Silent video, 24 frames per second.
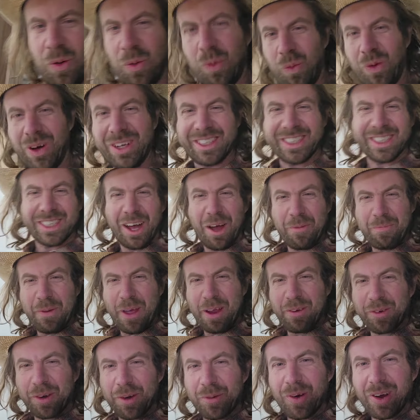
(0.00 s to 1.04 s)
What's up,
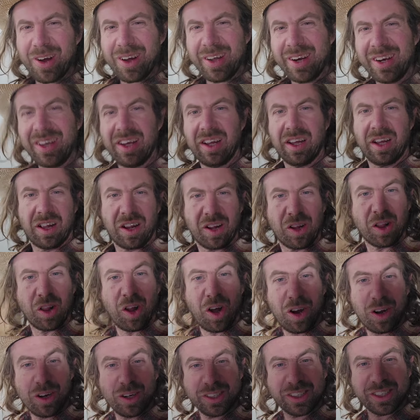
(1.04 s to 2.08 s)
everyone?
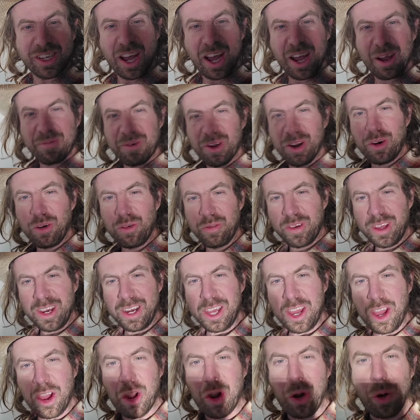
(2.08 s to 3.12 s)
Long time no
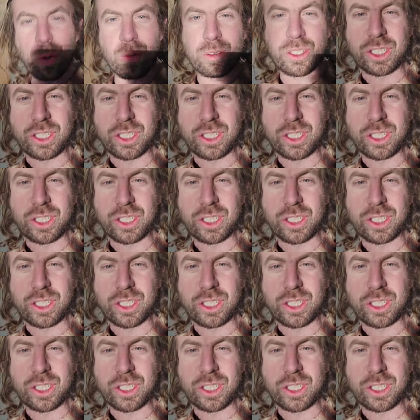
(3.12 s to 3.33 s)
video.